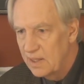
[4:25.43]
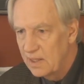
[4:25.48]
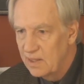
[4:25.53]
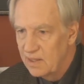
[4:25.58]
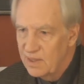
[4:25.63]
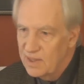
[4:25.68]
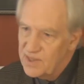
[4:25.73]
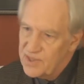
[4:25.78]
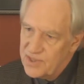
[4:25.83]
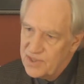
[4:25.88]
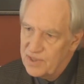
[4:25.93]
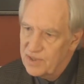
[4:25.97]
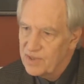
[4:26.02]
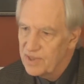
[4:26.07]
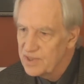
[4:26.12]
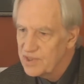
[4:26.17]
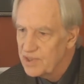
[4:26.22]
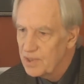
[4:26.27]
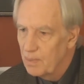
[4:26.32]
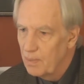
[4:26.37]
enlisted
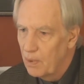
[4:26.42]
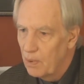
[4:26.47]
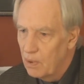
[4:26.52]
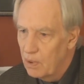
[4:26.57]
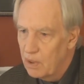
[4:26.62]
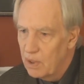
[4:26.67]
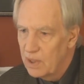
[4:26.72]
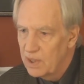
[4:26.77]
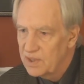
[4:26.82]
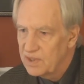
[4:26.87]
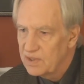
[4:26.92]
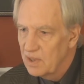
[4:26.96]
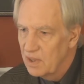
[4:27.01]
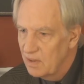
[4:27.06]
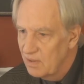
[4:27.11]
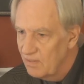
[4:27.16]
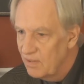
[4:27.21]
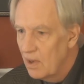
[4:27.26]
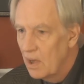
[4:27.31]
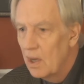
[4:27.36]
the support
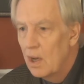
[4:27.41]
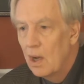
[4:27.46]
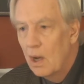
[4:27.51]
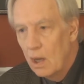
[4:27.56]
of